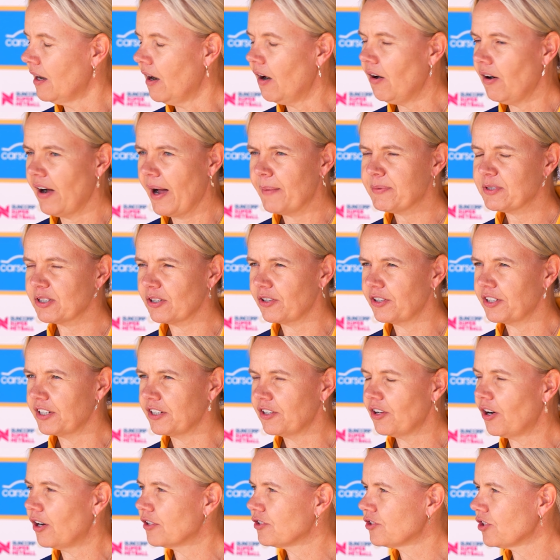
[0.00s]
Oh,
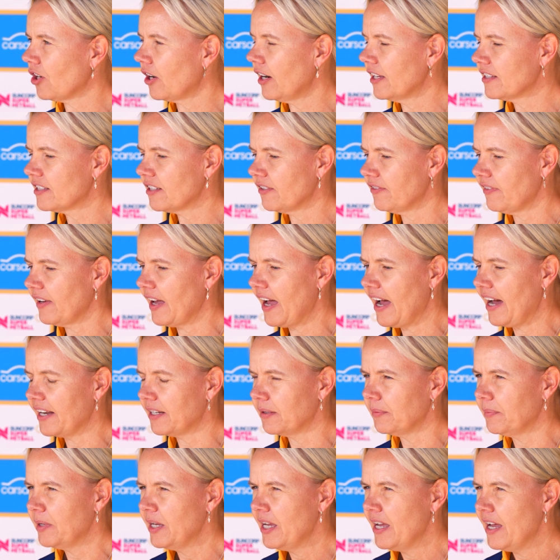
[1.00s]
absolutely not. Giants have
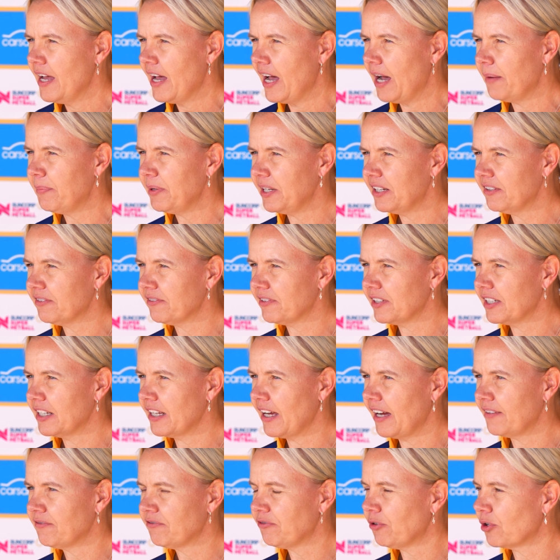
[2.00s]
had a, a bit of an
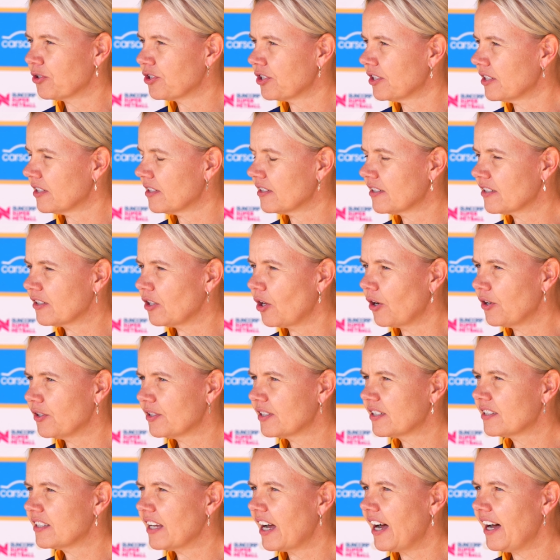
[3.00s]
unfortunate slow
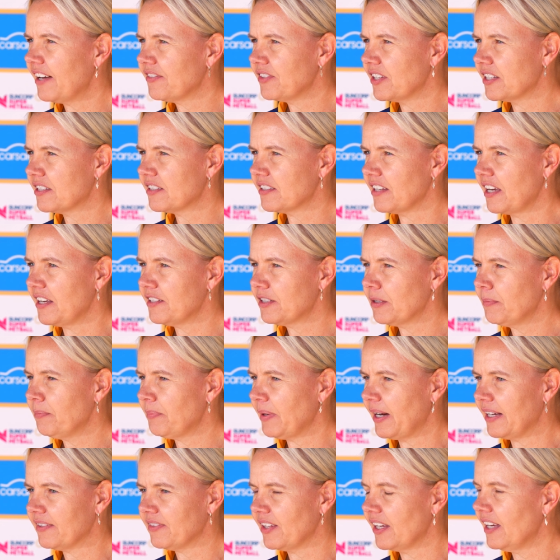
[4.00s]
start this season,
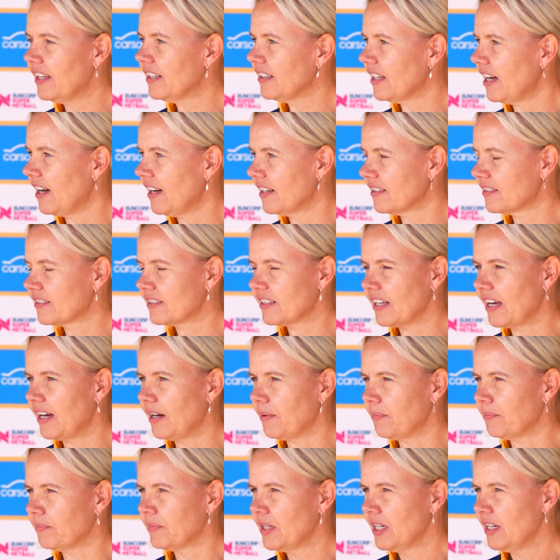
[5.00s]
but their last,
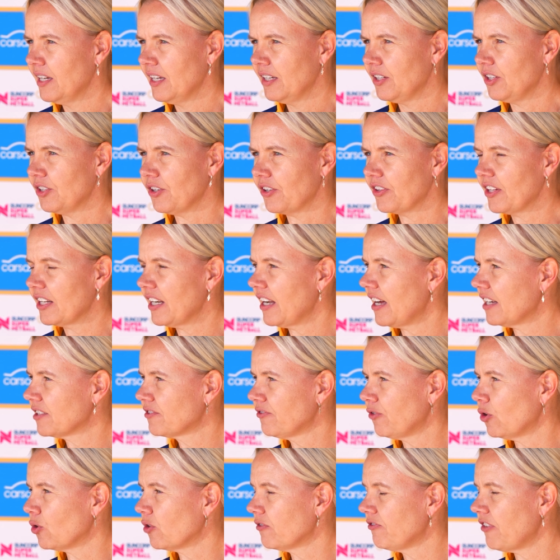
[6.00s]
um, you know, their
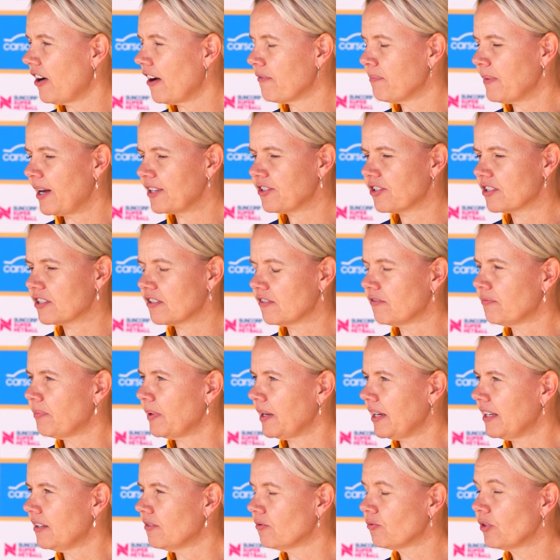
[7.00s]
last four or five matches have
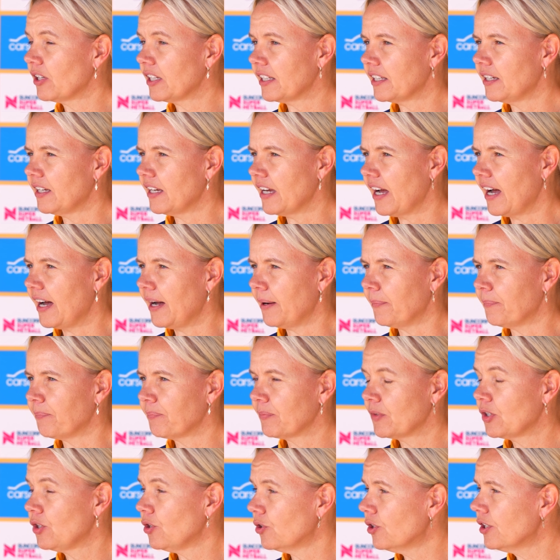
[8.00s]
been really
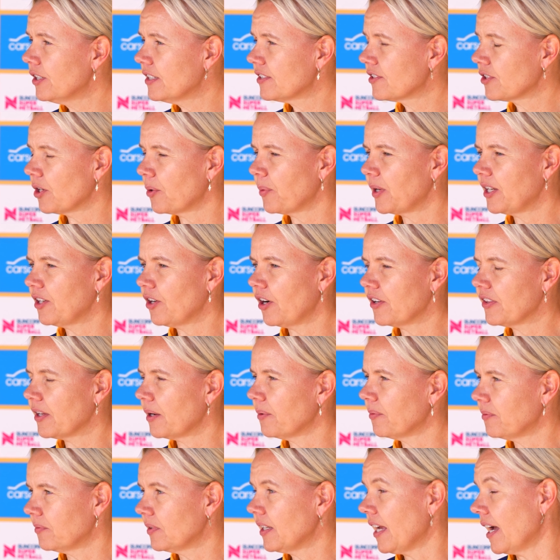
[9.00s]
um, good. So we know
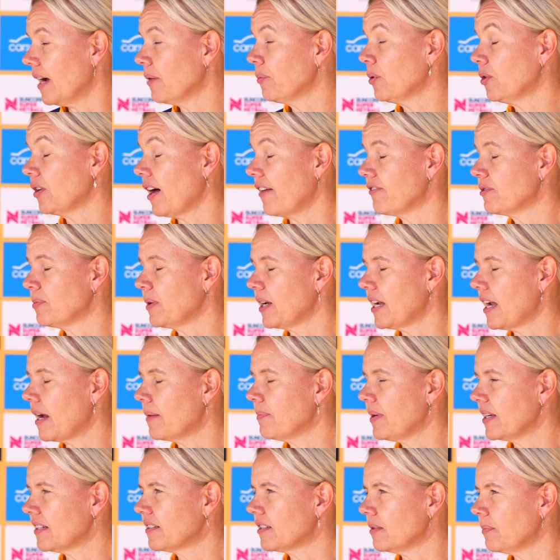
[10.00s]
that, yeah, we'll have to be at
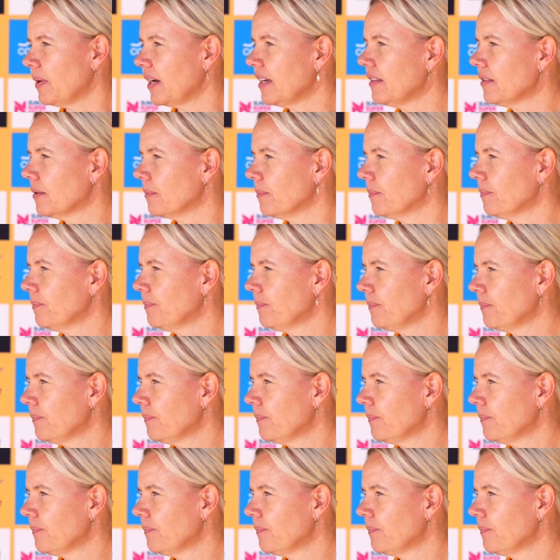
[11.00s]
our best to beat them.